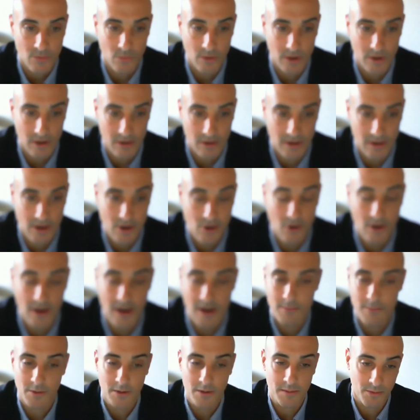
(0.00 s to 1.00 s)
We're
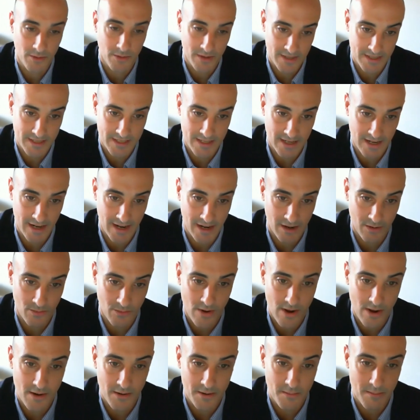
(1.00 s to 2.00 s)
incredibly pleased today to
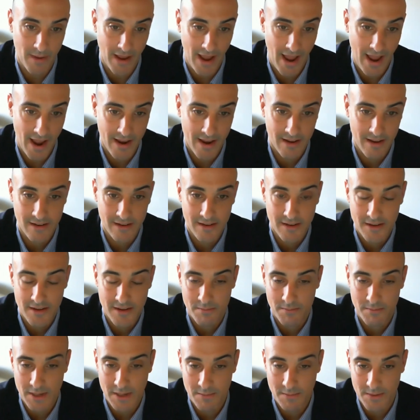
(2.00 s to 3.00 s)
welcome back
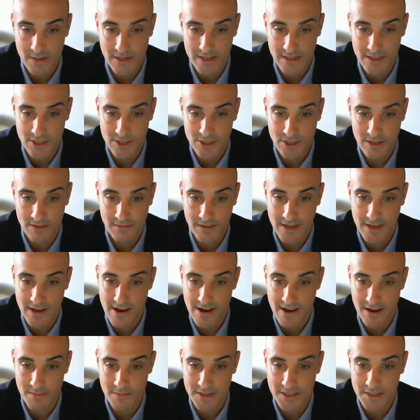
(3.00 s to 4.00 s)
BP's Chief
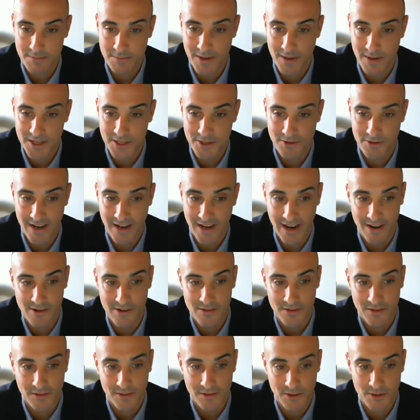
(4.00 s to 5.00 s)
Economist Spencer
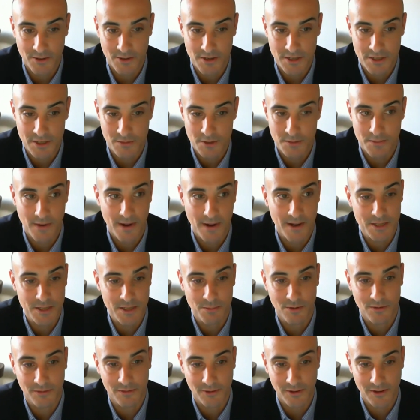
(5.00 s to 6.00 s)
Dale, who is
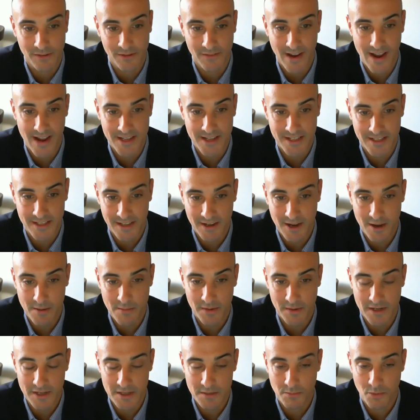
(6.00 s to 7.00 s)
responsible for advising the
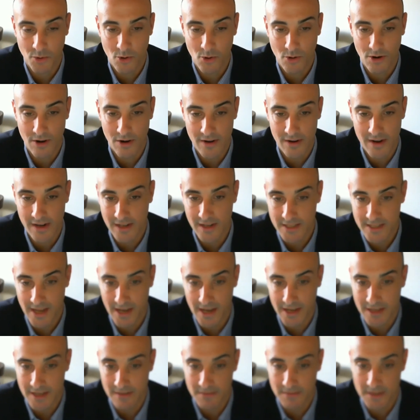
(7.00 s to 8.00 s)
company's board and
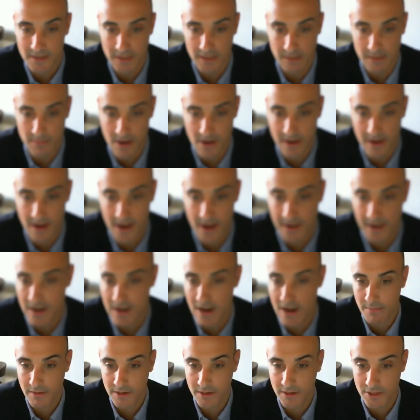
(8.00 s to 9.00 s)
executive team on
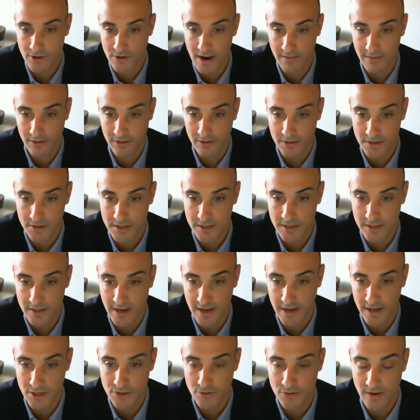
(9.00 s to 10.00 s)
economic drivers
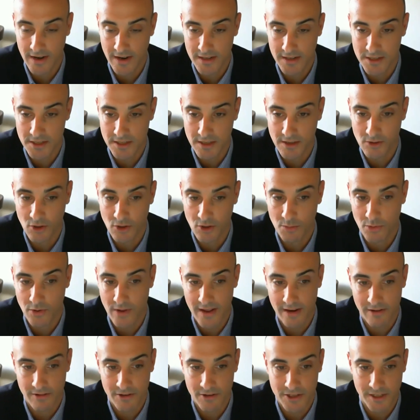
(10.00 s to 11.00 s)
and trends in global
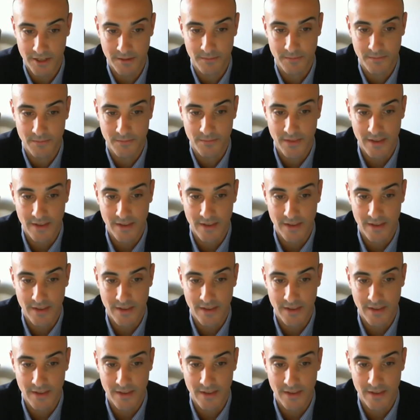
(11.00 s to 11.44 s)
energy.